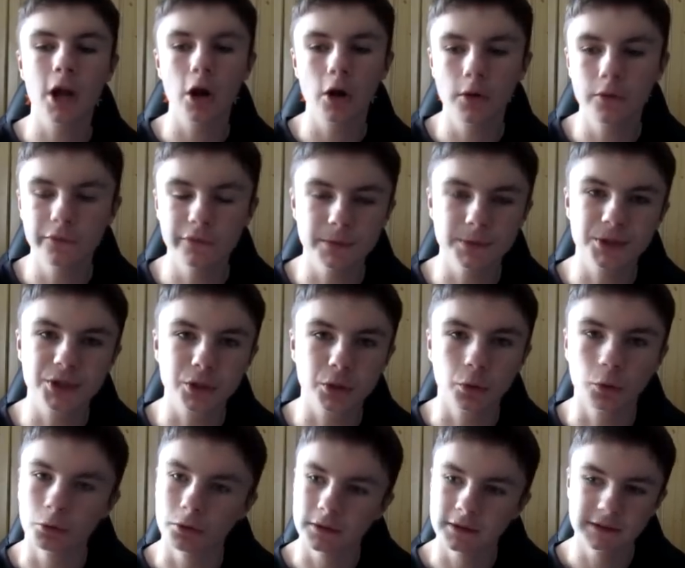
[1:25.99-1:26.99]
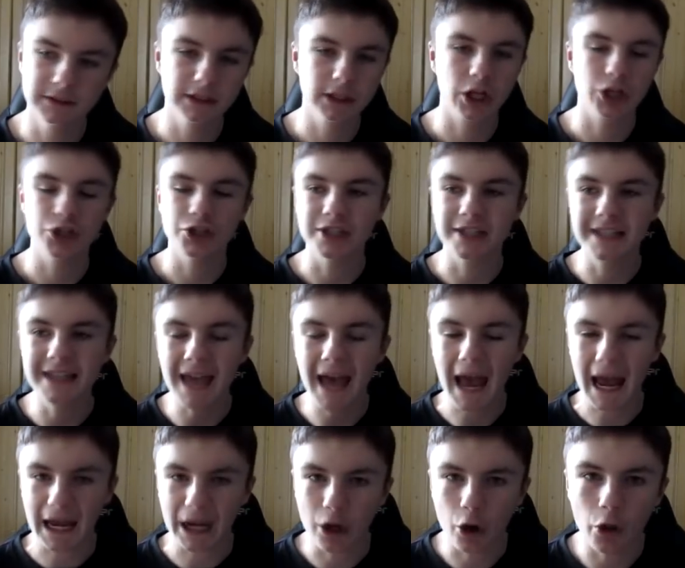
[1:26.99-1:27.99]
home from school and just
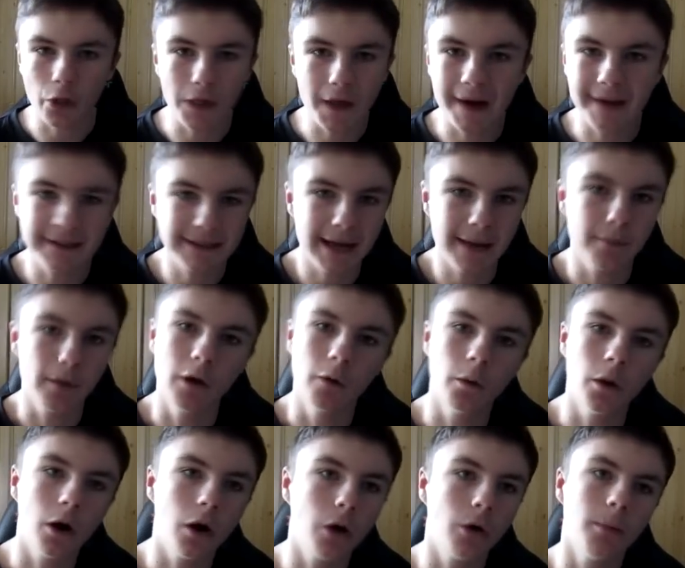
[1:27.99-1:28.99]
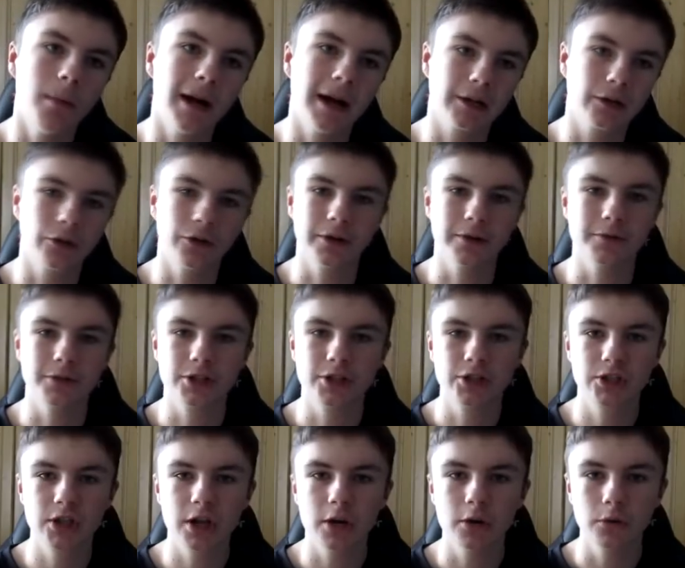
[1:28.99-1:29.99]
getting on that demo. Oh my god, it was
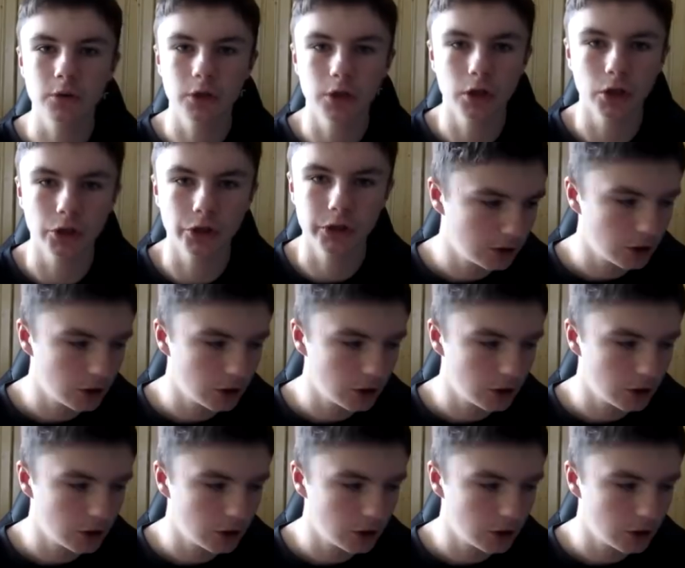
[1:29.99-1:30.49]
so good.